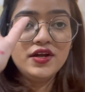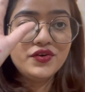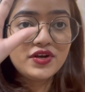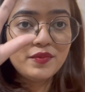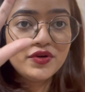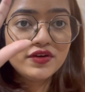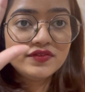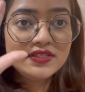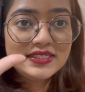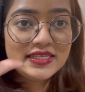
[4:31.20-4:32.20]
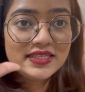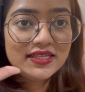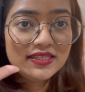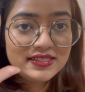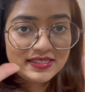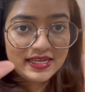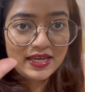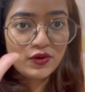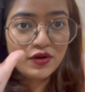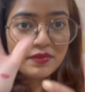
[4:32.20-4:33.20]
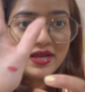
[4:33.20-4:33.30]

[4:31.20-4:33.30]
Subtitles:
rub it off and see this stain on my